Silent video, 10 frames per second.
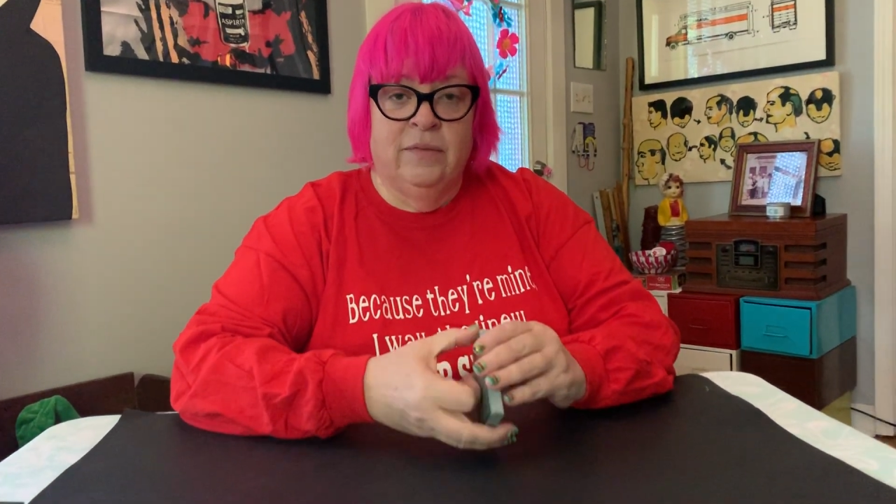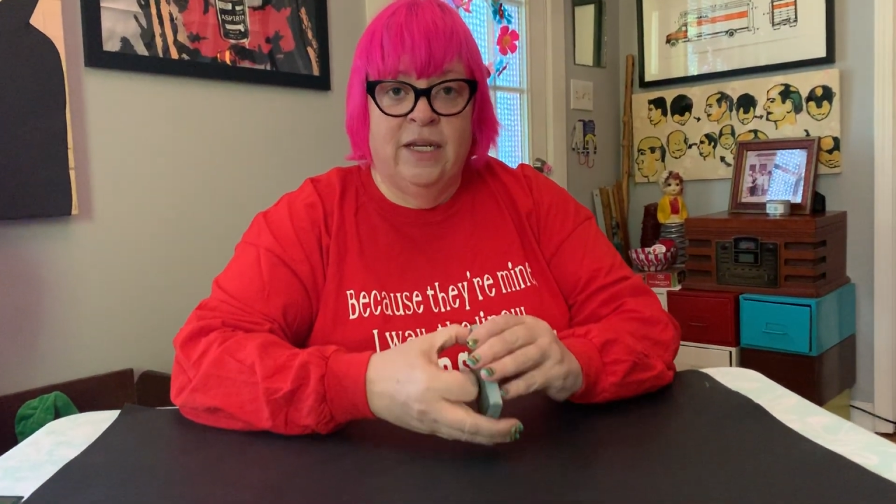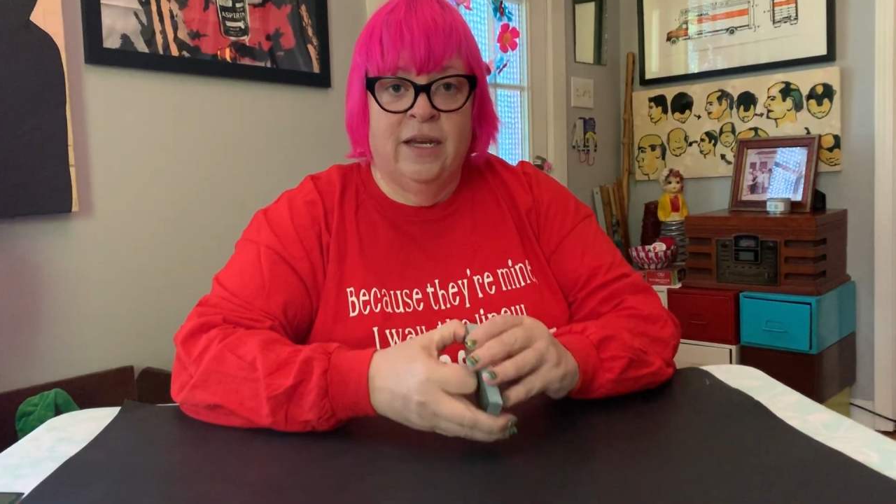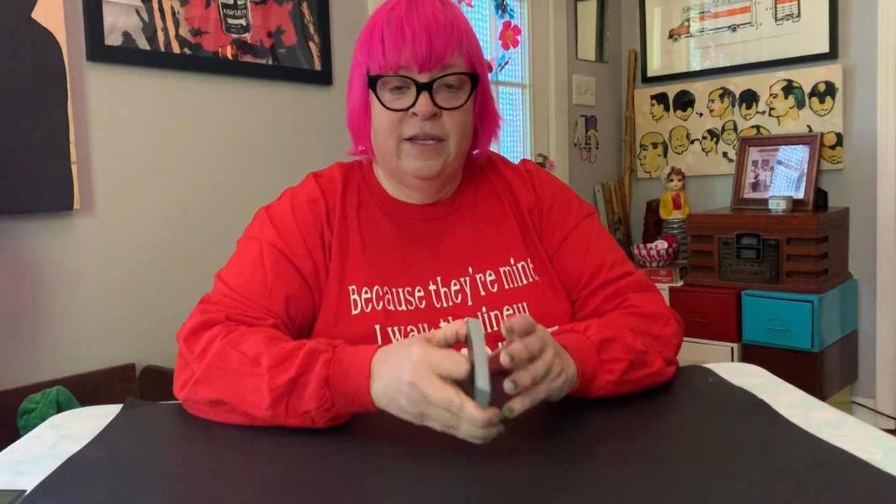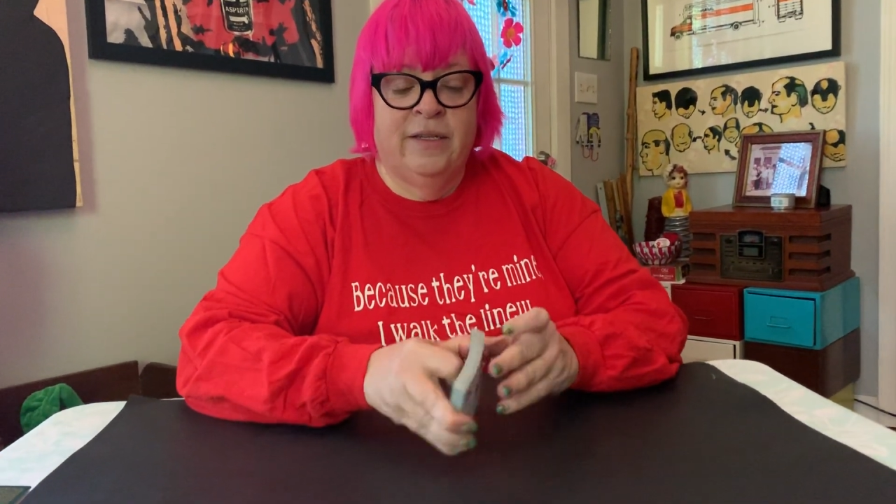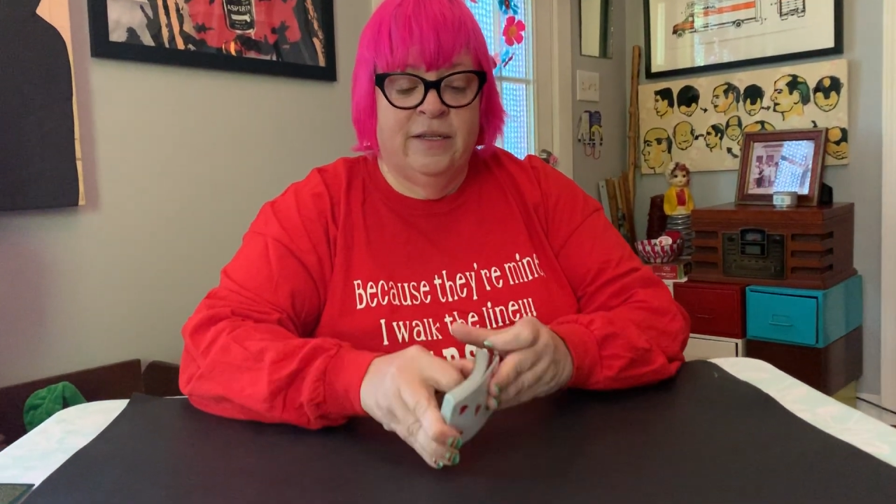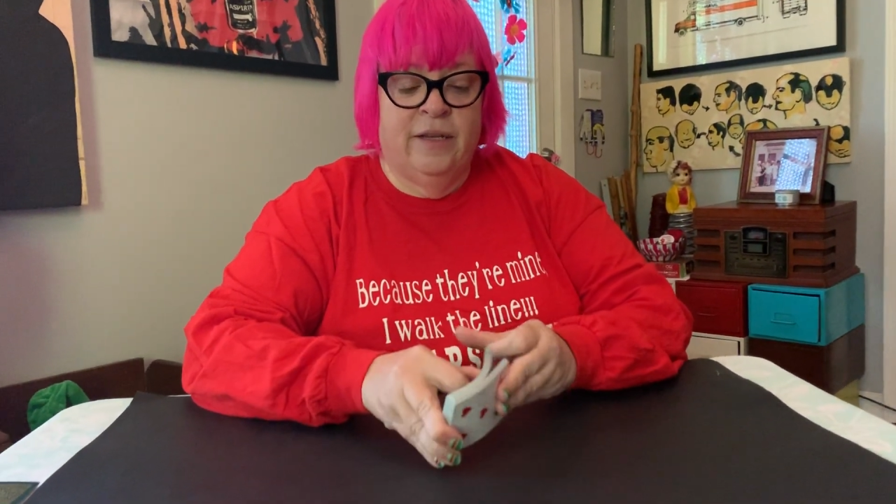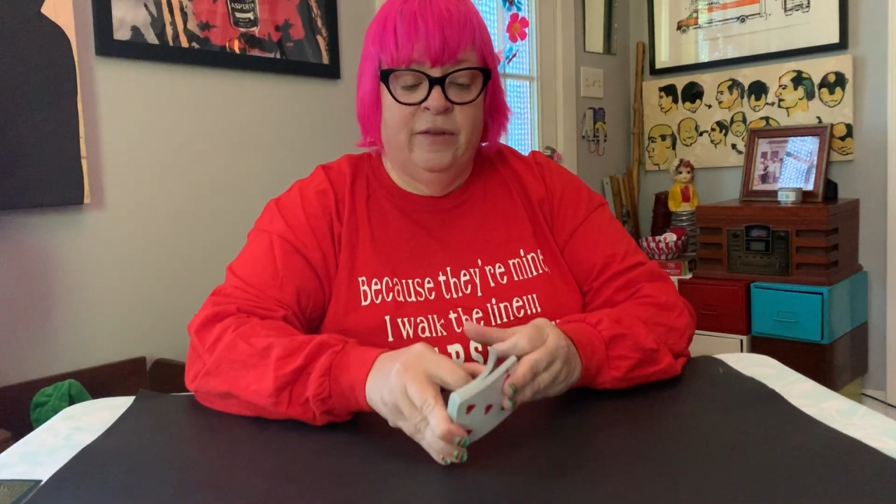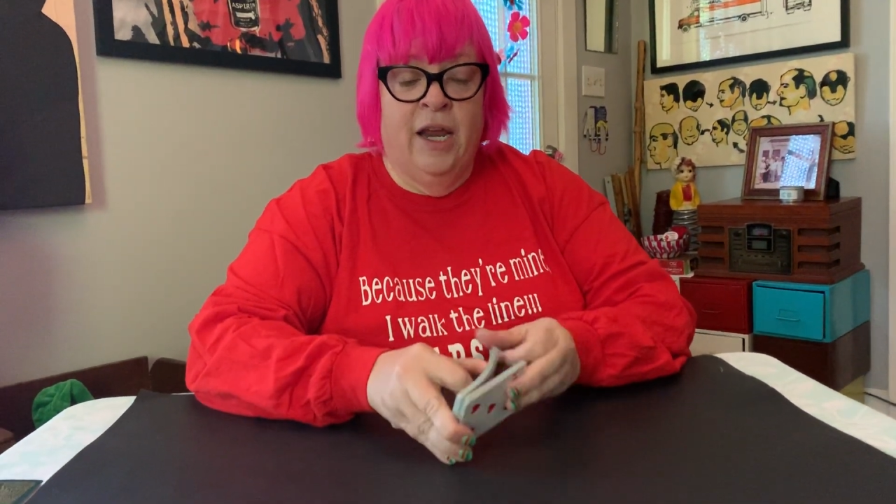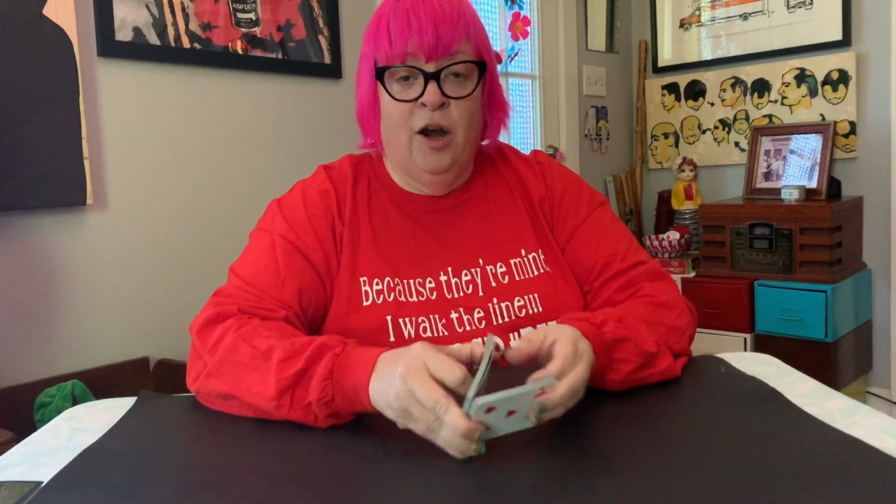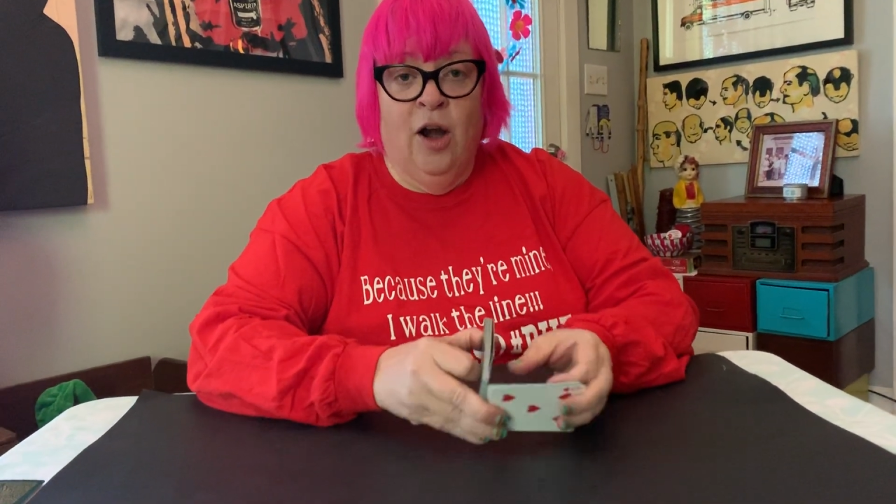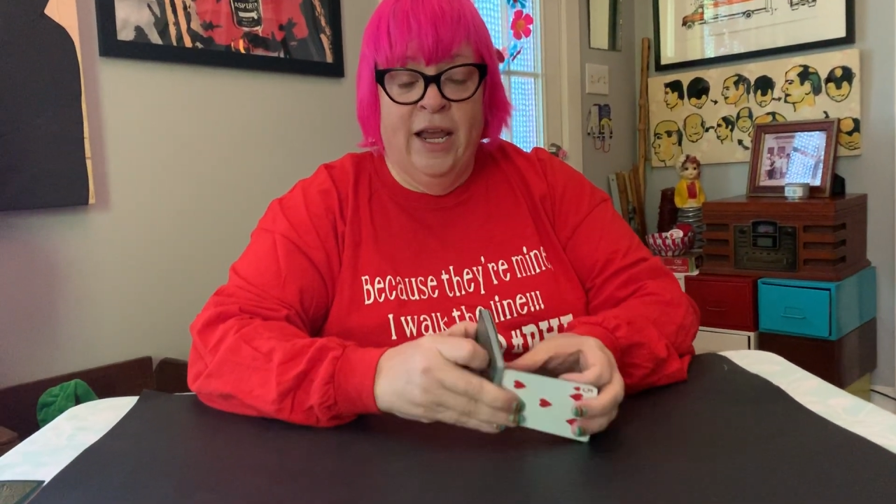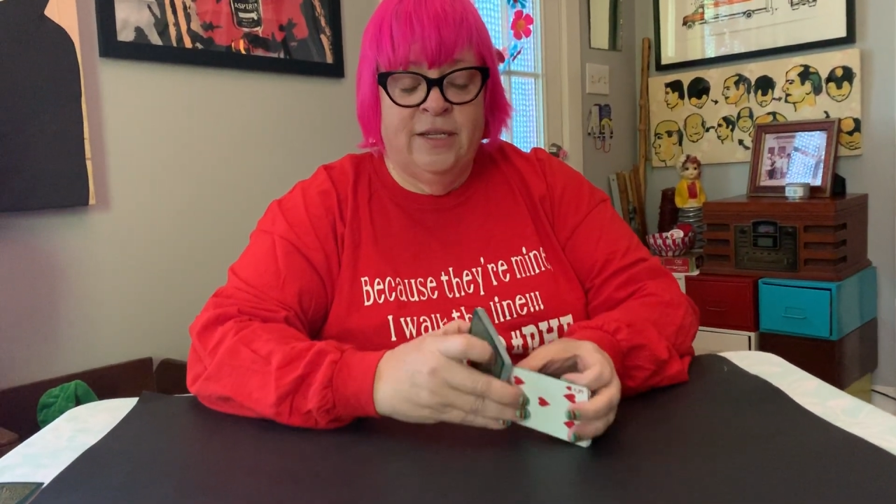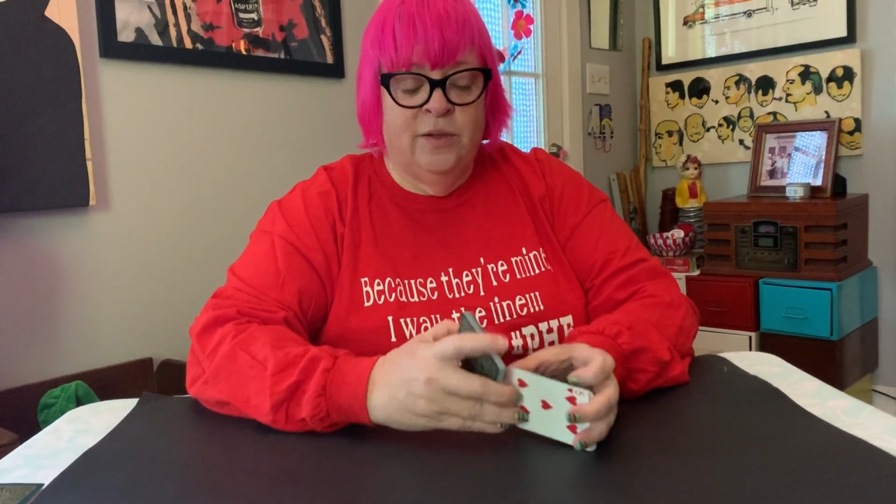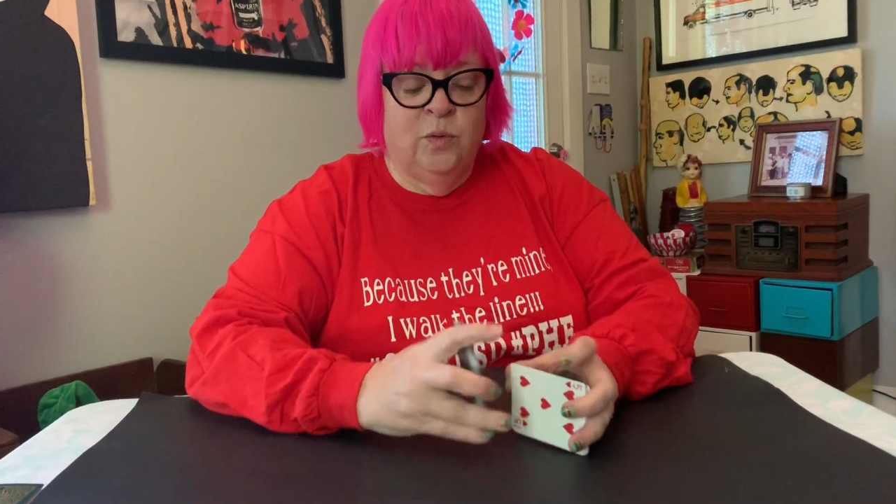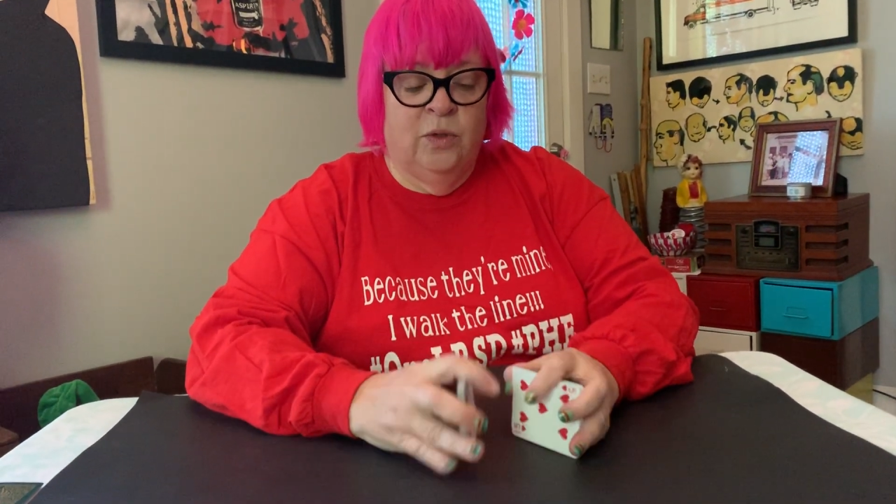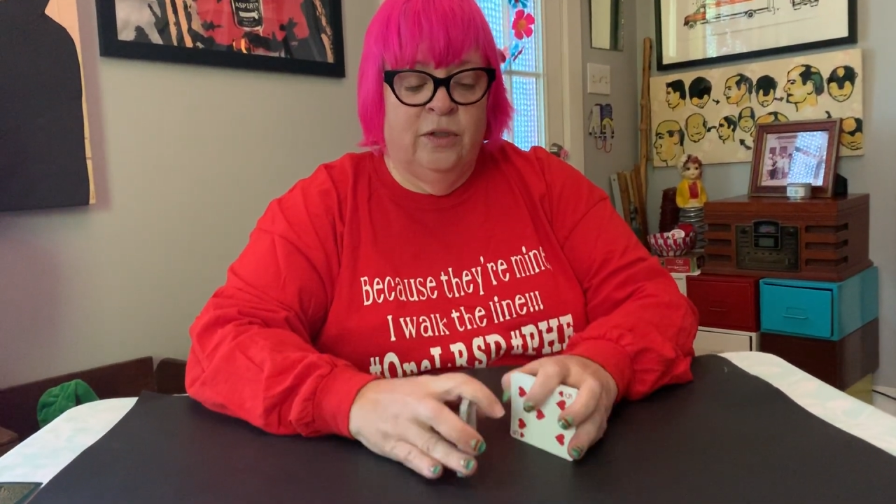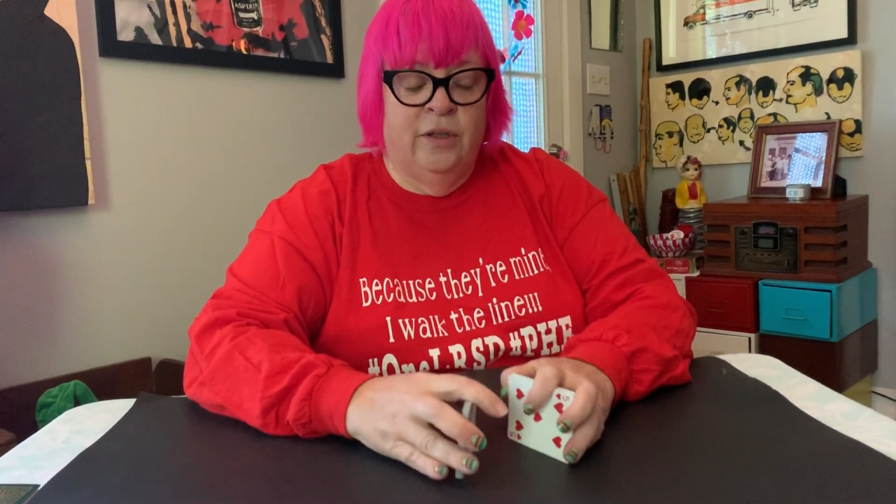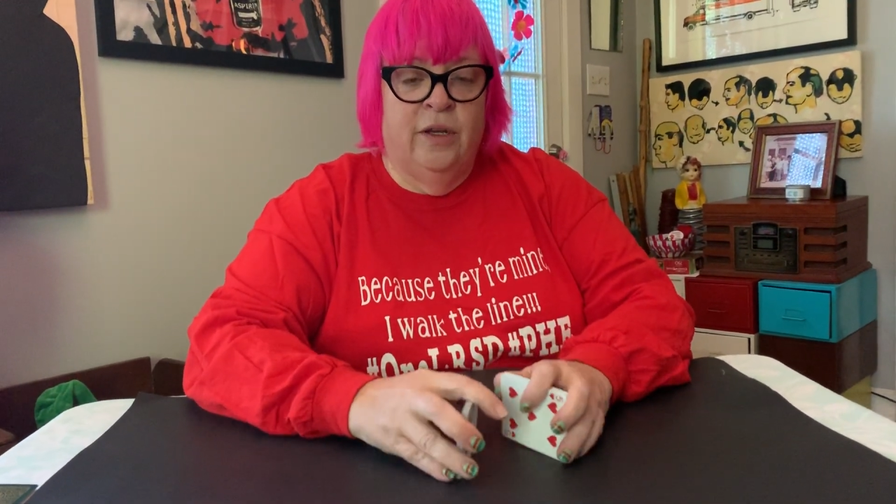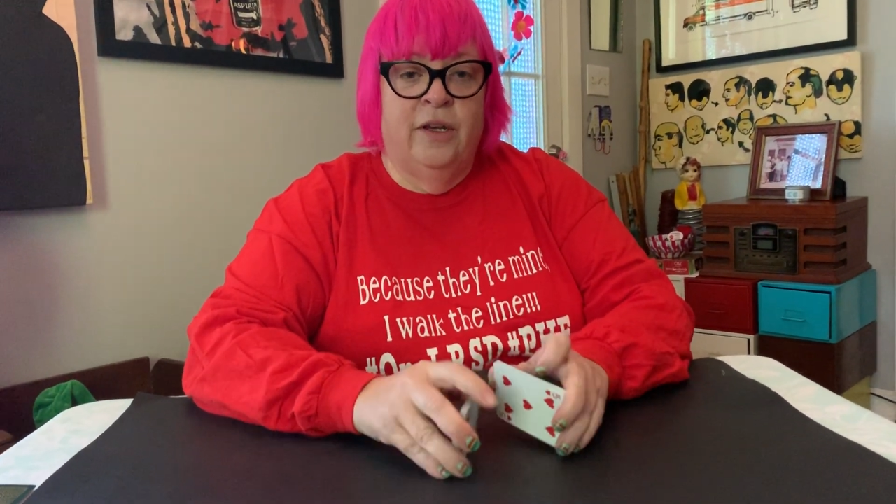because, and our ace is 1.